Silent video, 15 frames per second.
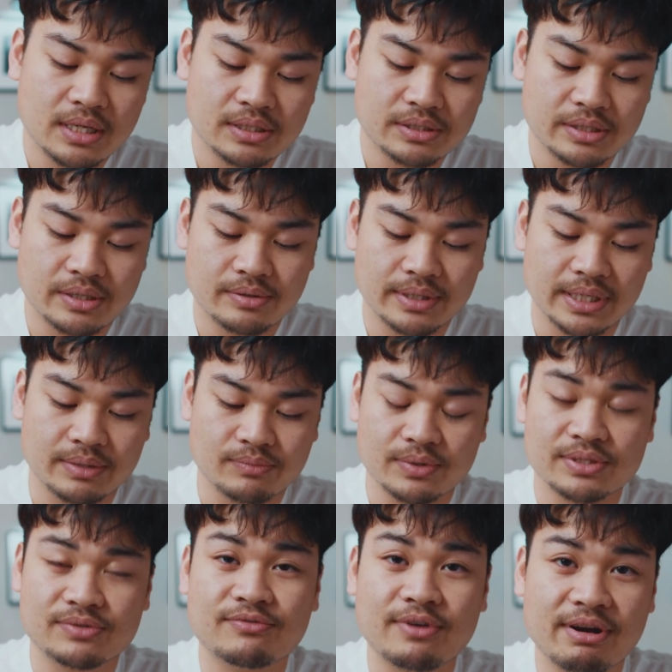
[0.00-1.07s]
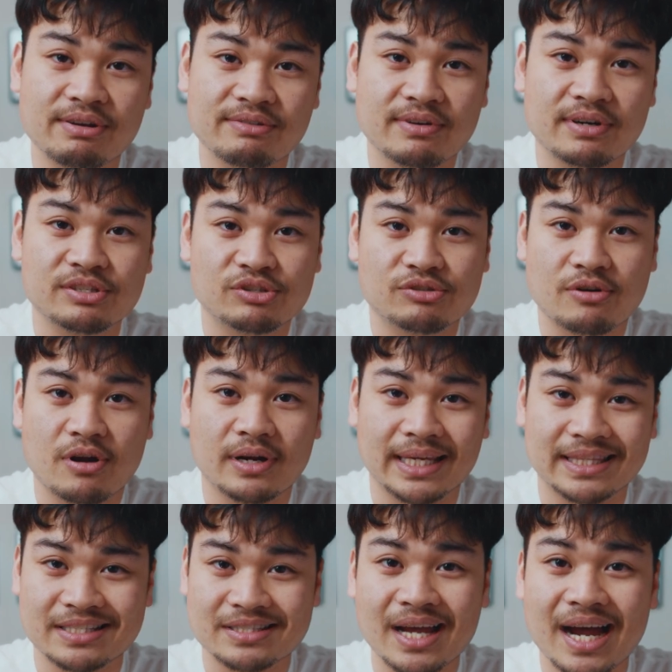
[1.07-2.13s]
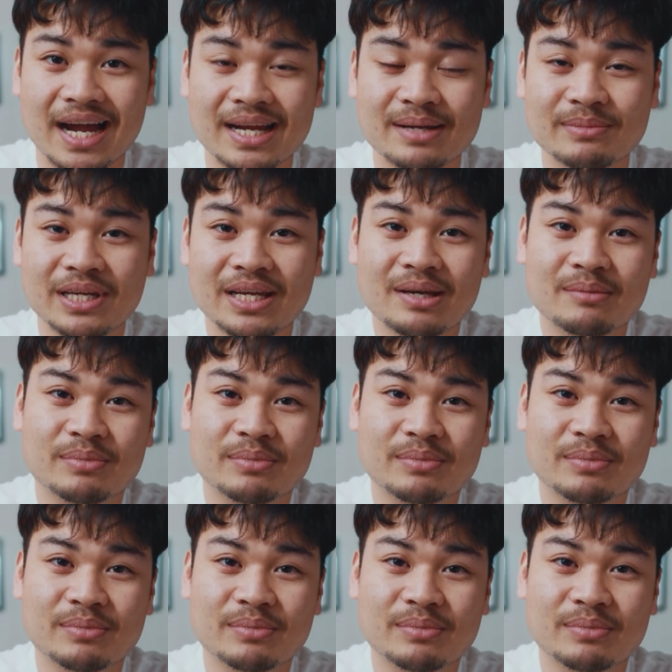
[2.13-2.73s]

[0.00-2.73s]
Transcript: So it was very strong at the time.